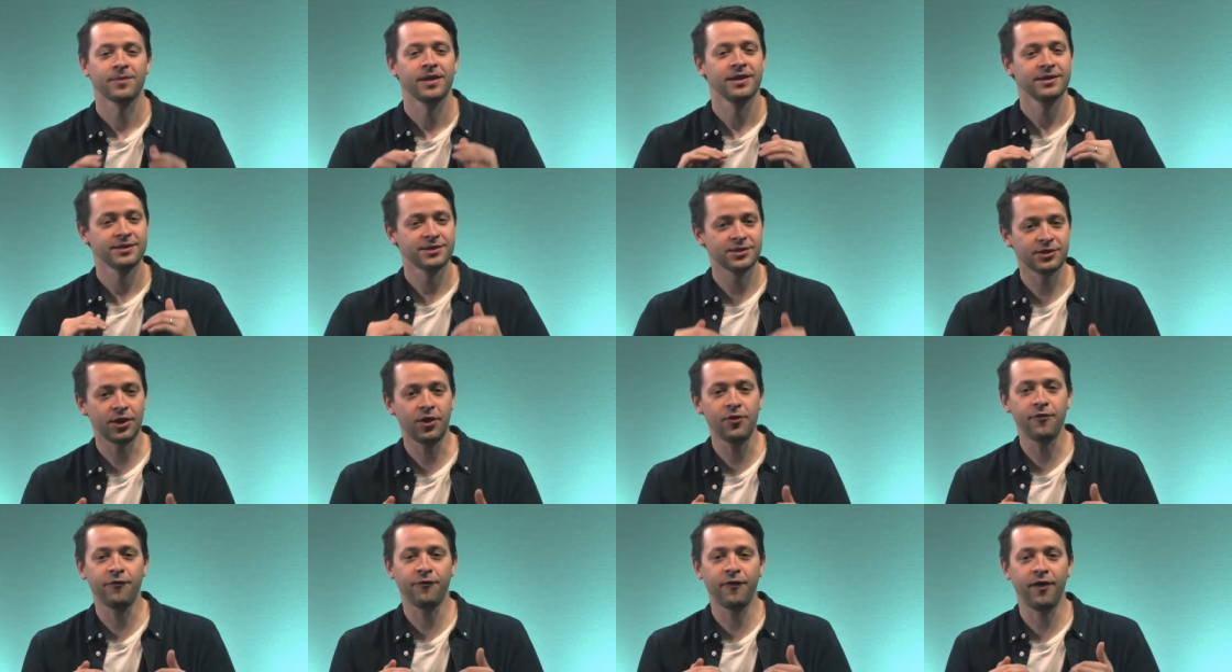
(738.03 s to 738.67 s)

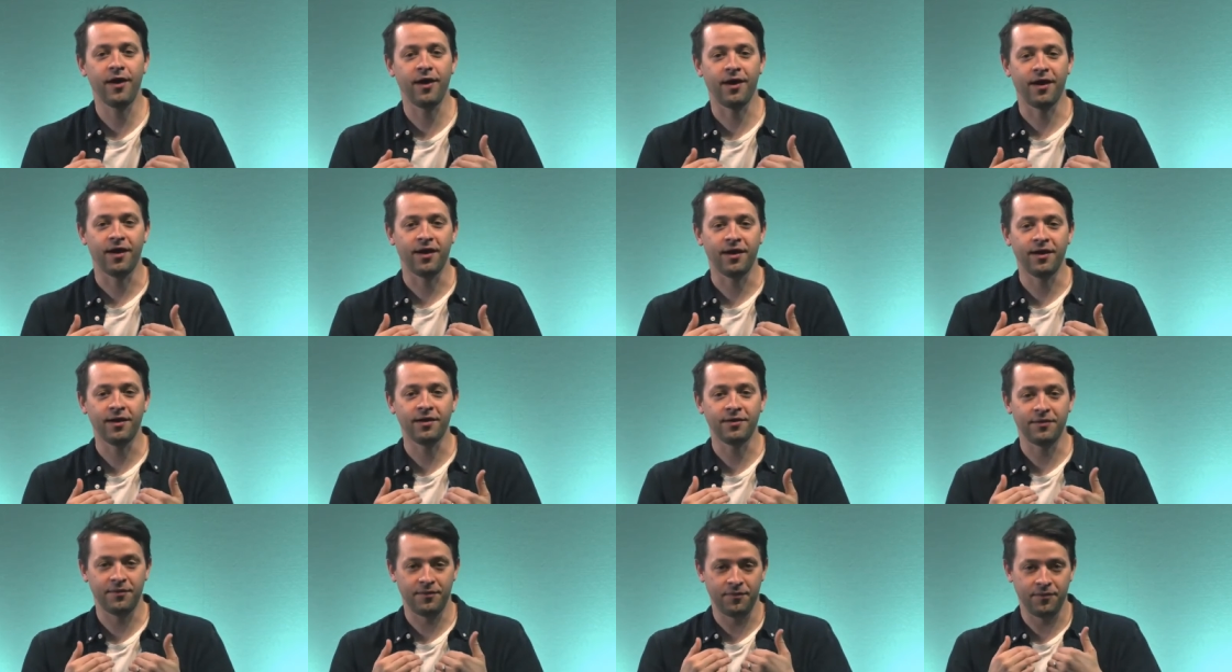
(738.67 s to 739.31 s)
So
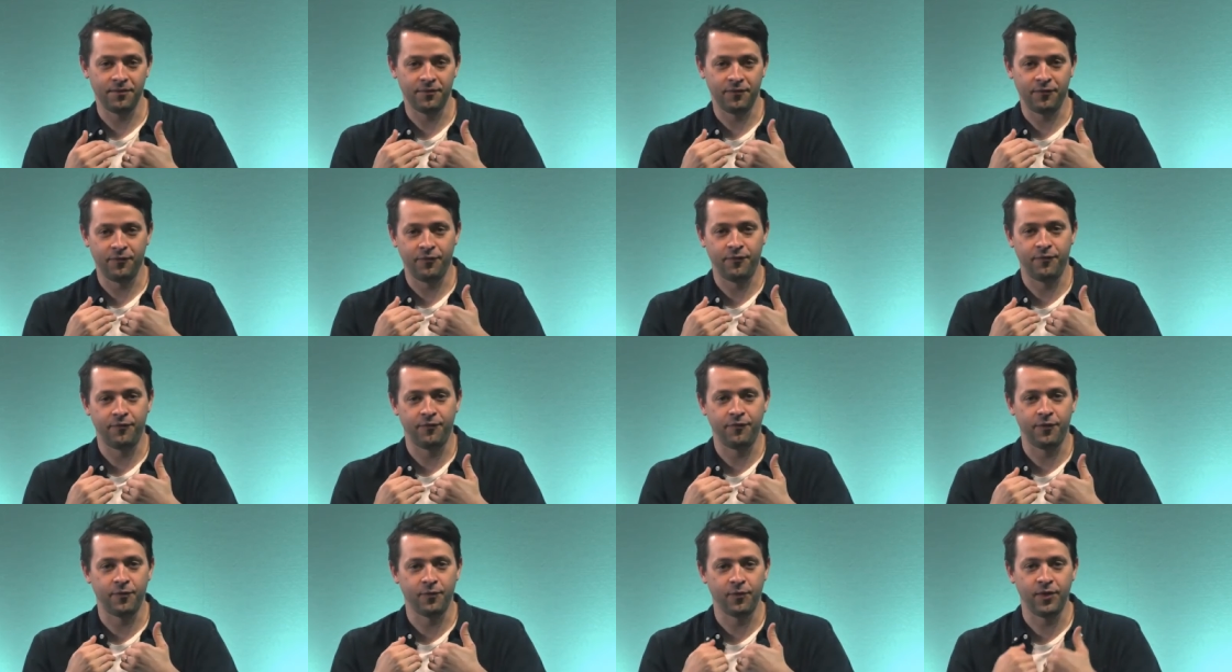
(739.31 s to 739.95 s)
far,
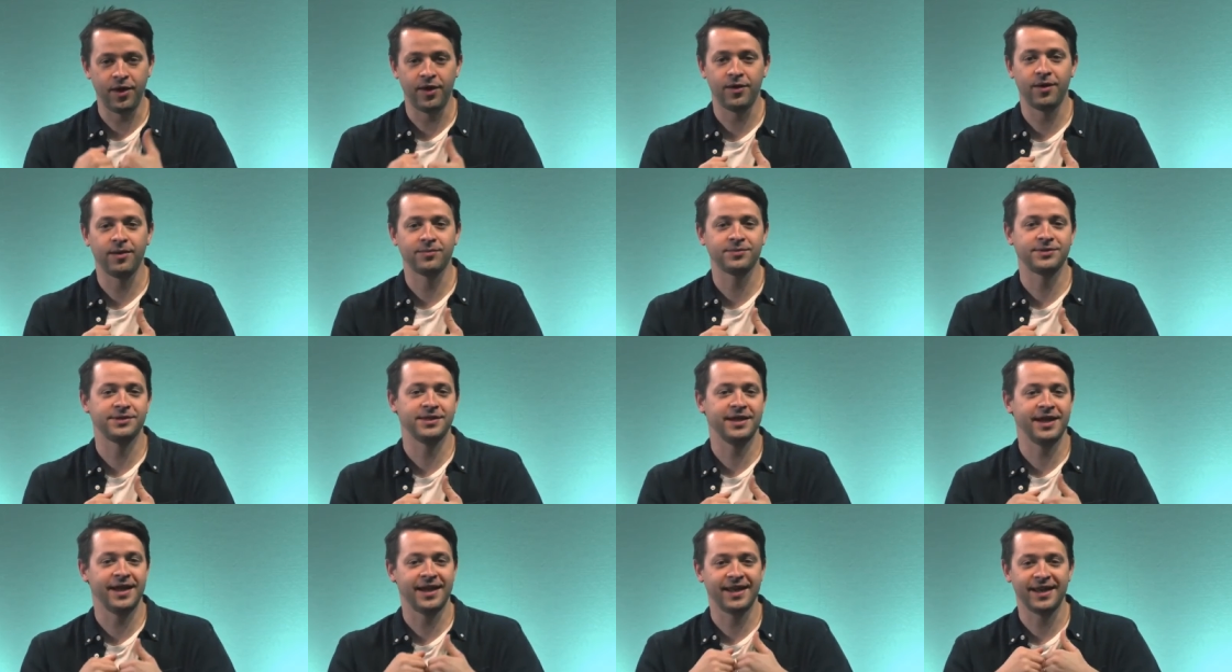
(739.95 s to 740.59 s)
from where I'm
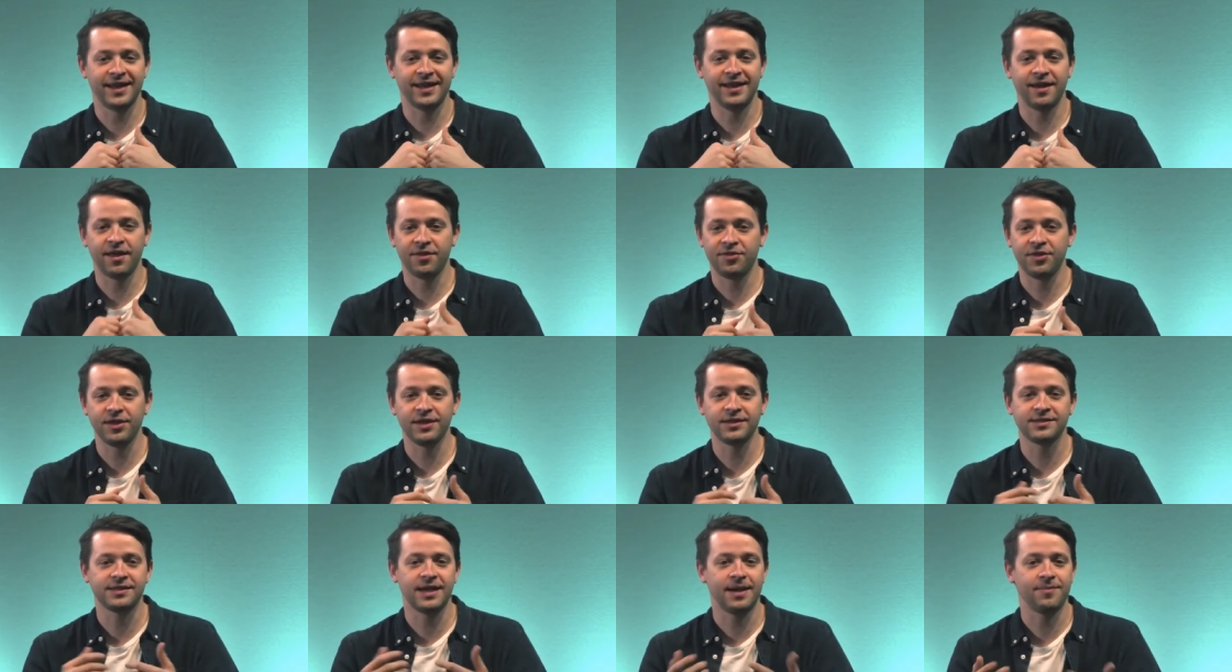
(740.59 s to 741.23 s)
sitting,
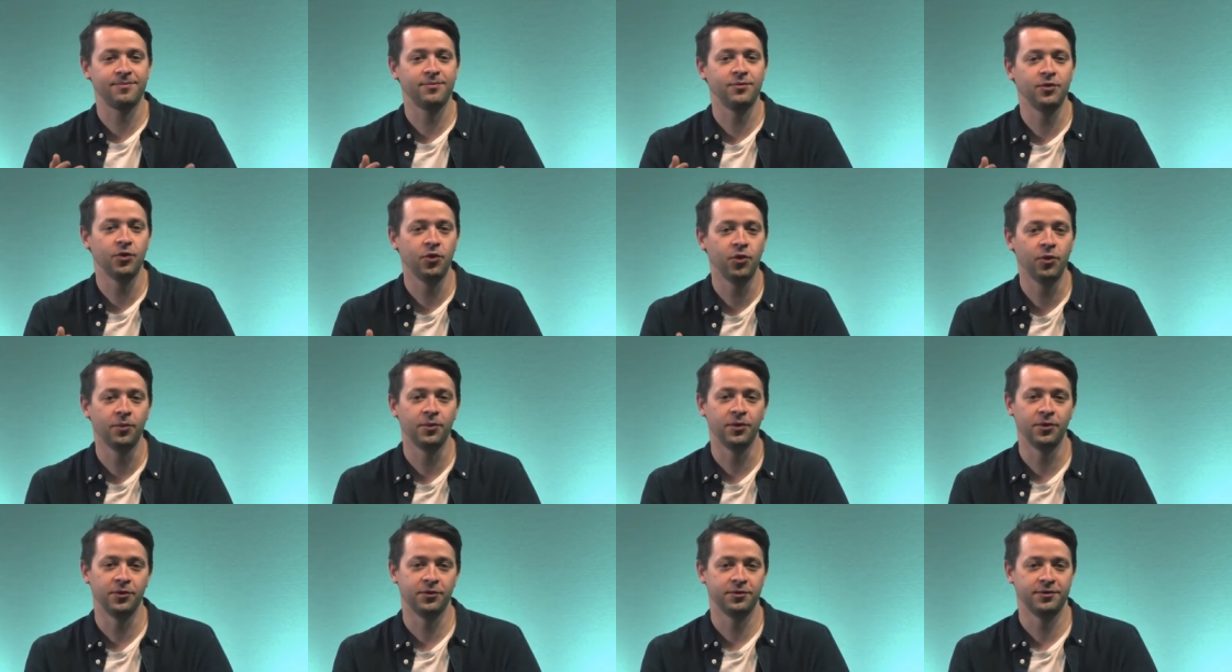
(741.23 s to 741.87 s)
nothing is
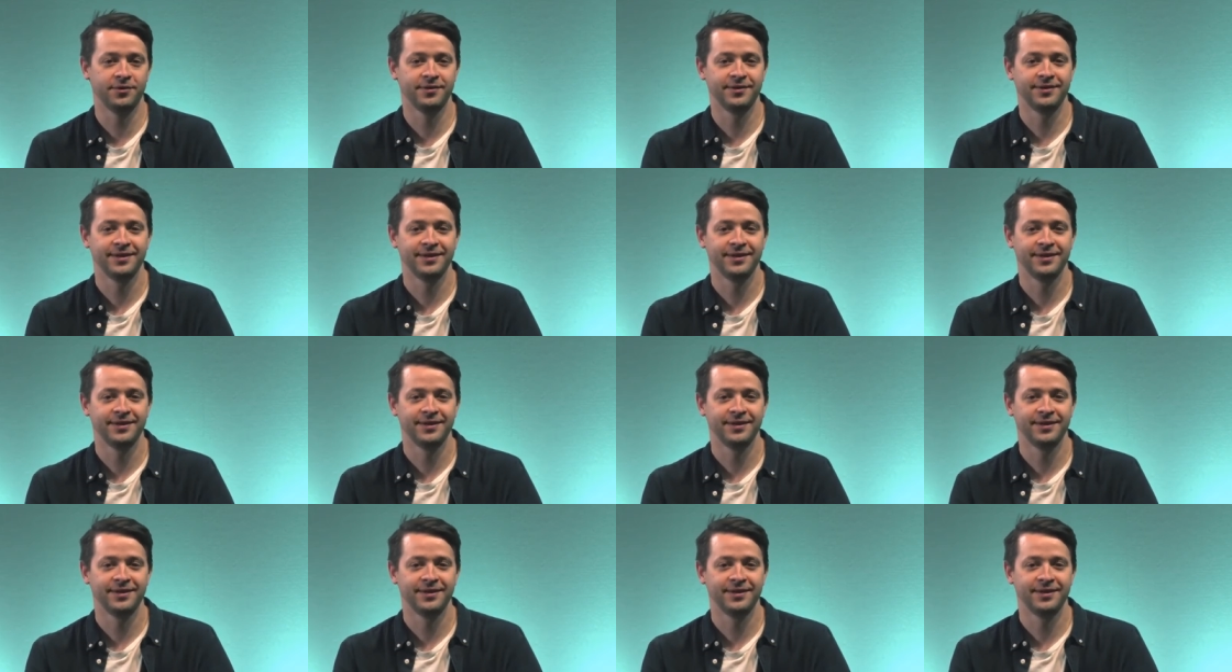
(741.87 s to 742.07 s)
abnormal.